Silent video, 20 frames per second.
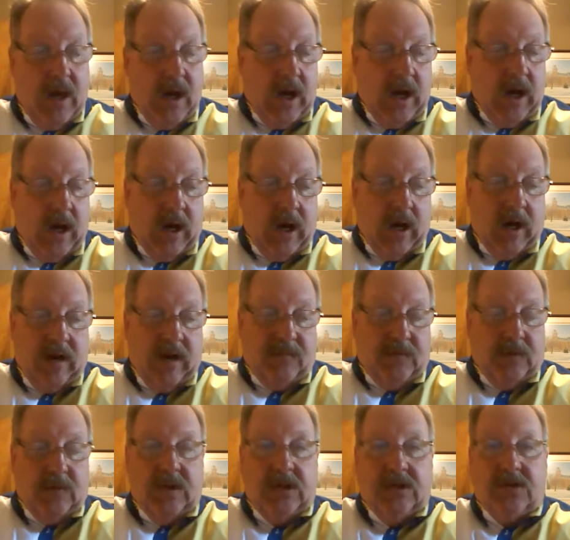
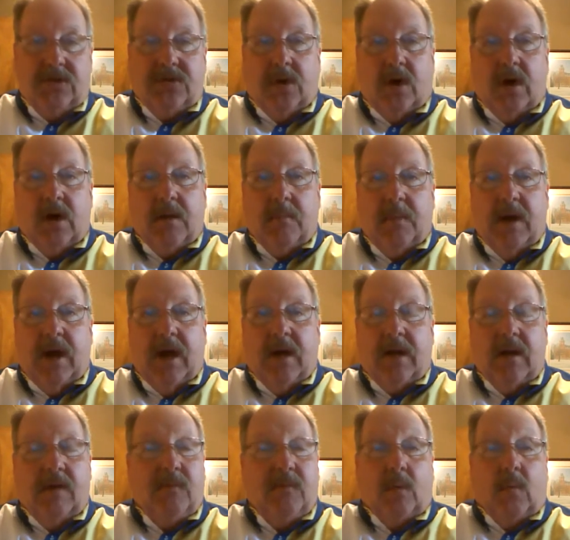If you're
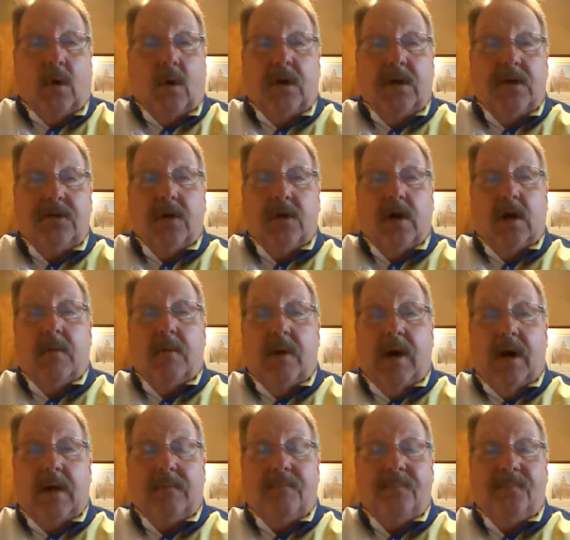wanting to talk
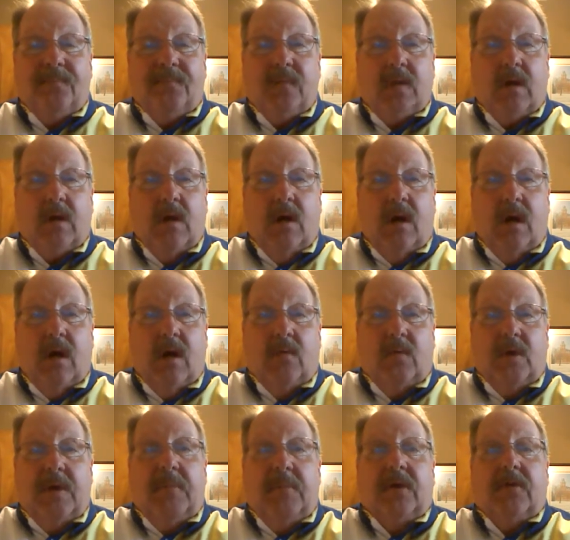about
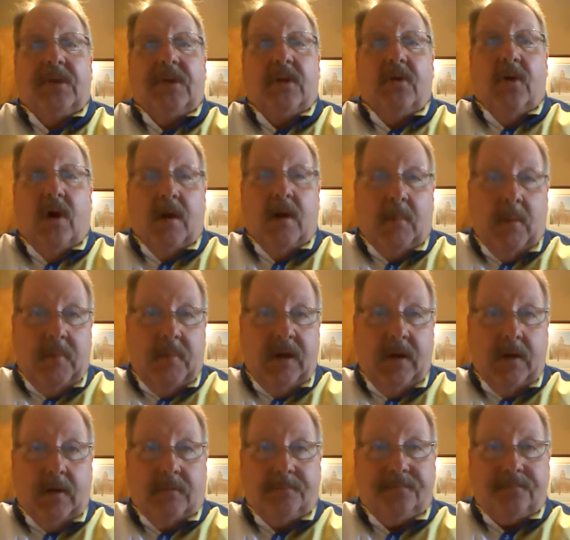rebuilding an
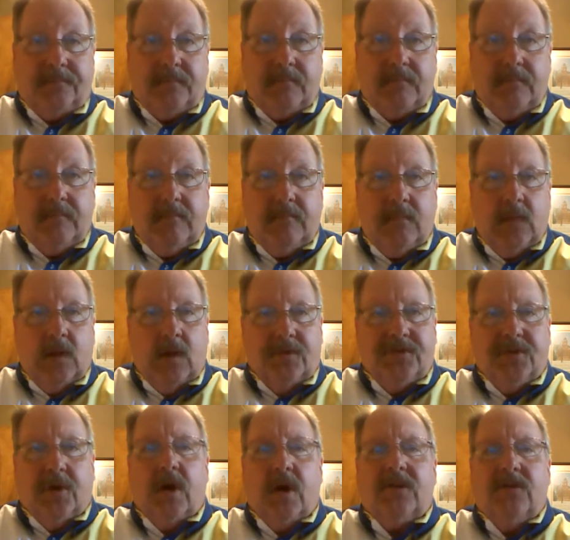automobile, go
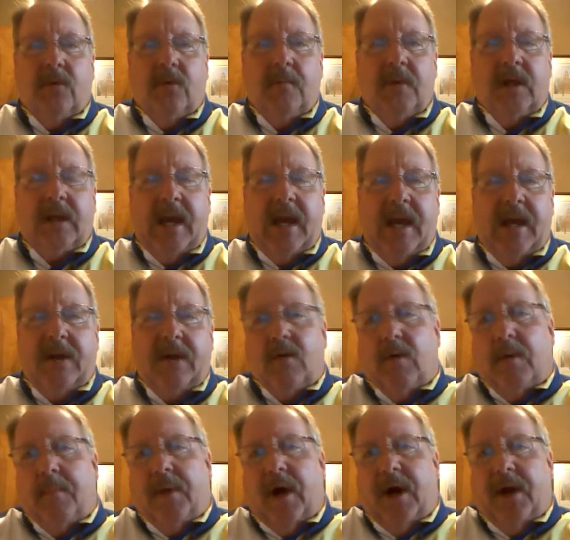talk to a mechanic
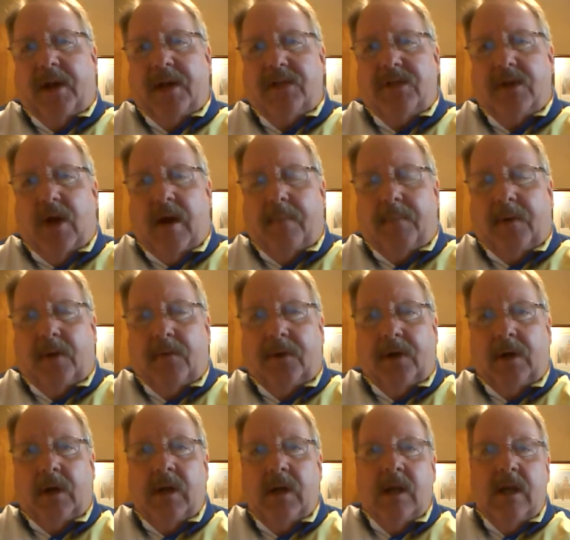or a body shop
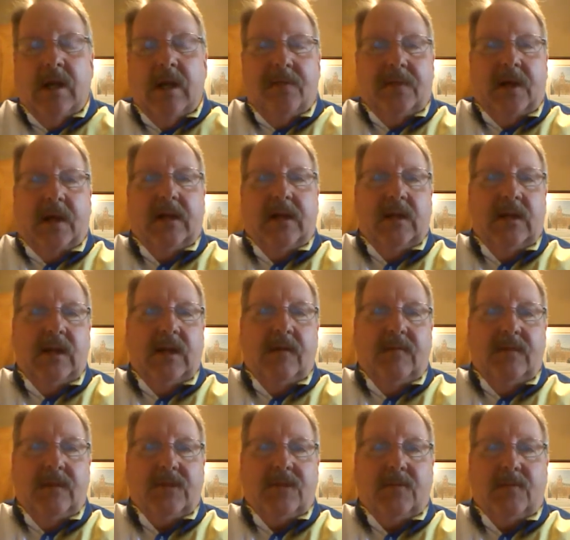owner. They can
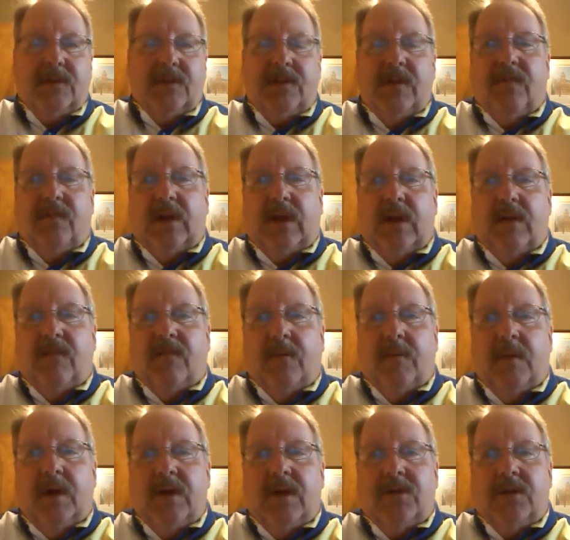give you specific
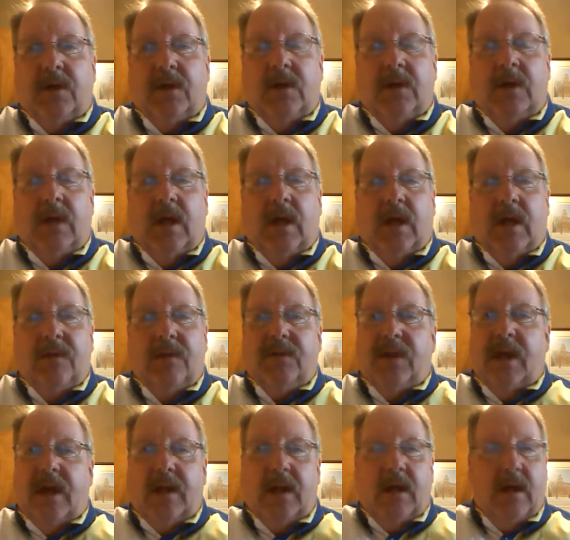information
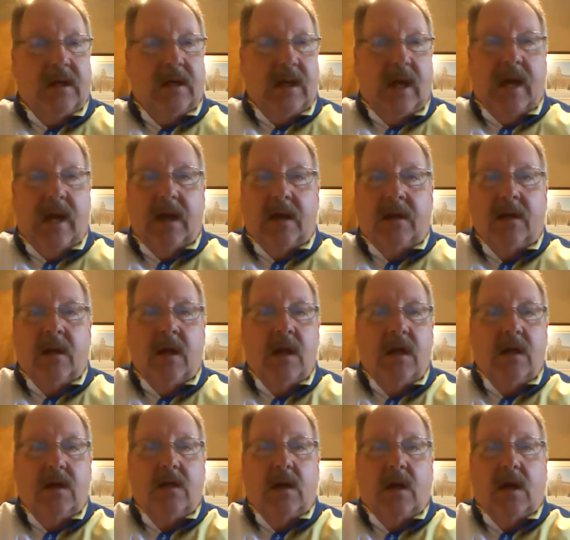that, again,
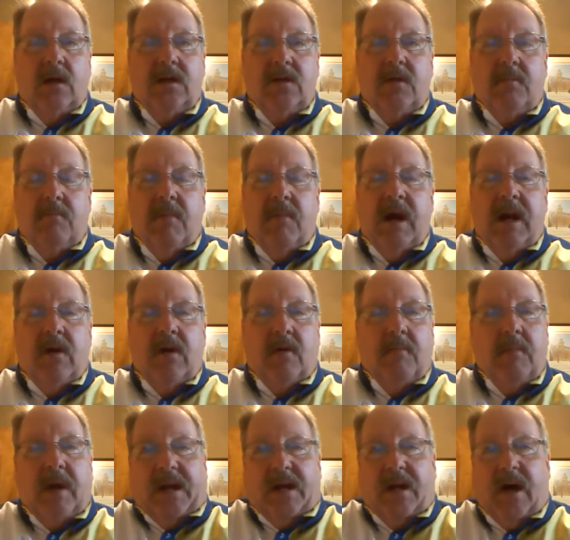you may or
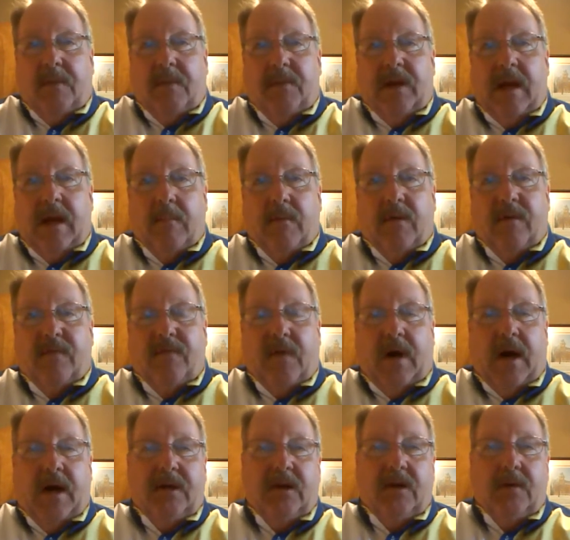may not be able to
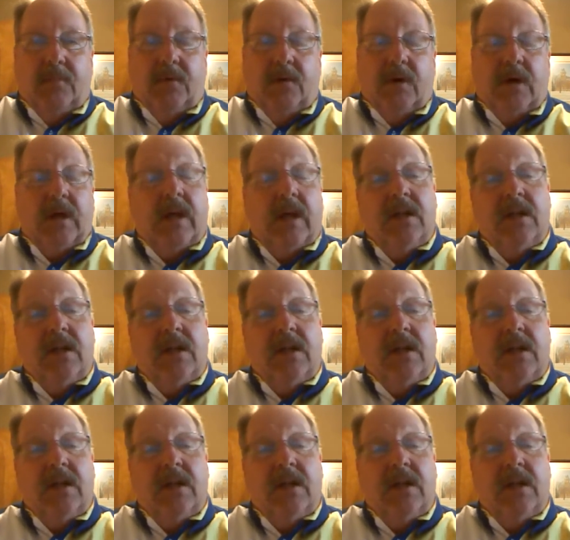find in a book.